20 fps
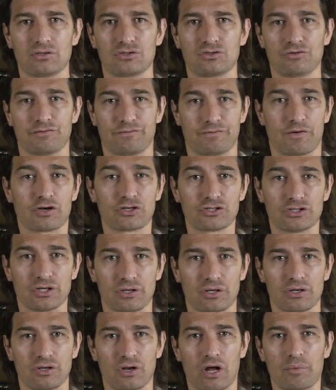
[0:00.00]
to
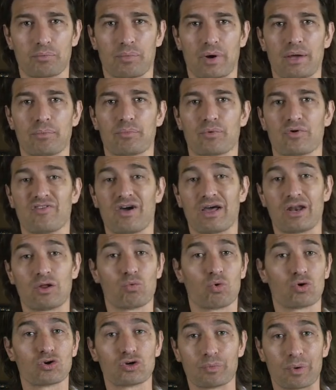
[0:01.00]
function not by
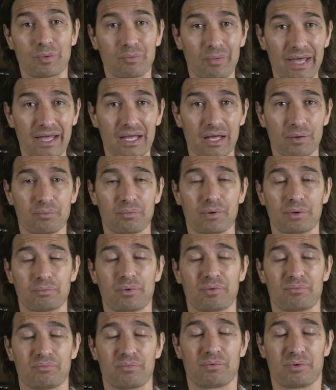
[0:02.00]
providing wardrobe and makeup, but
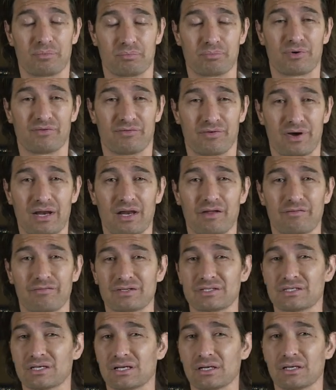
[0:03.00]
pro providing
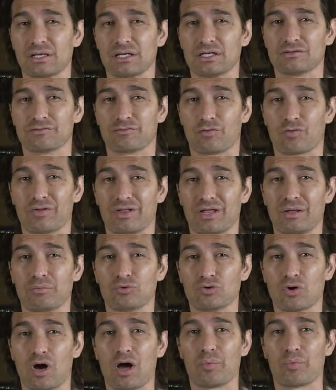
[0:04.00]
facilities for
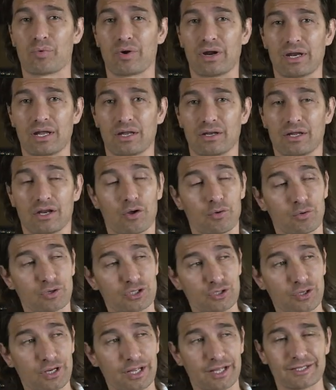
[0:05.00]
them to operate in. You know, we're
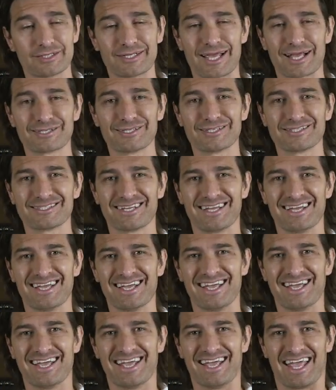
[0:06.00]
shooting in Texas.
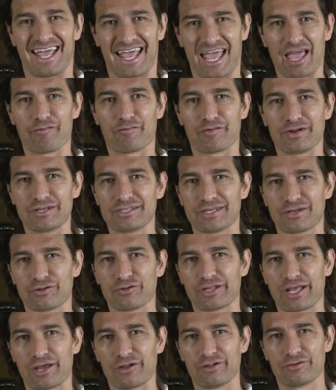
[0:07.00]
Every
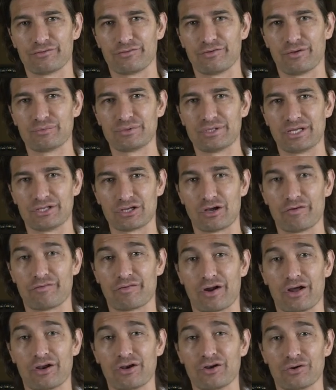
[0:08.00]
single day on this film says it's
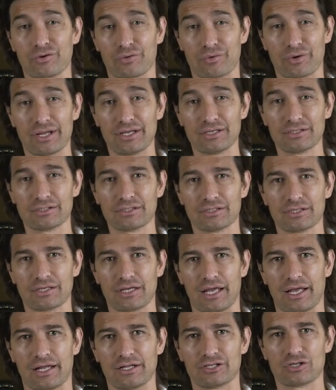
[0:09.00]
over 100 degrees,
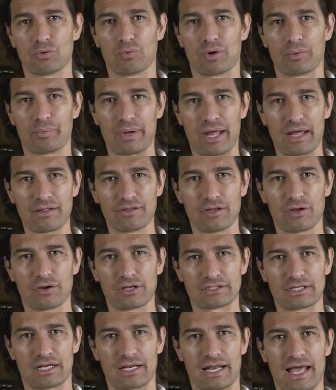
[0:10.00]
and so what Pantheon
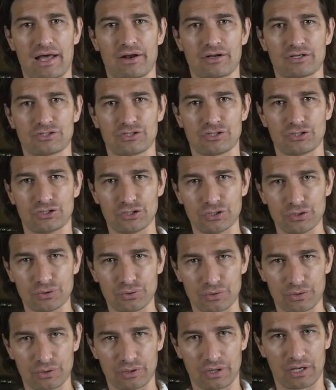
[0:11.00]
has allowed us to
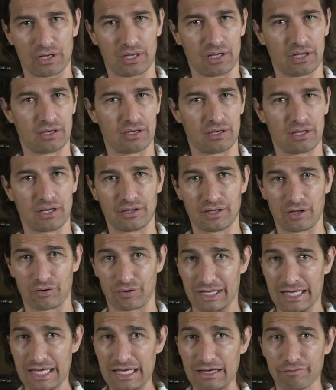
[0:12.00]
do in in
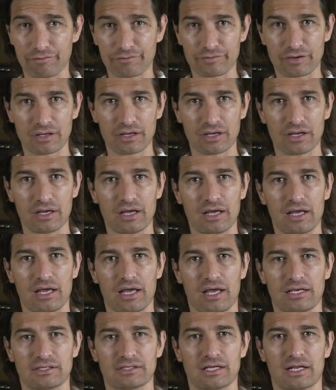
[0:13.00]
their gift
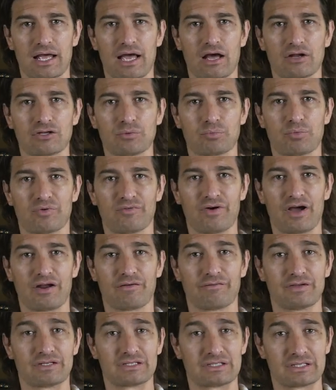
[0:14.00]
is allowed to
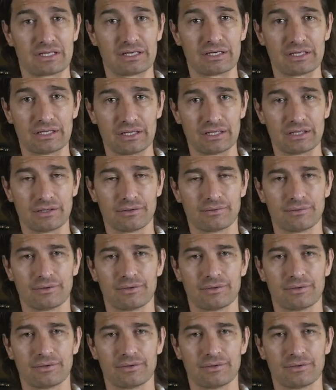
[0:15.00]
provide facility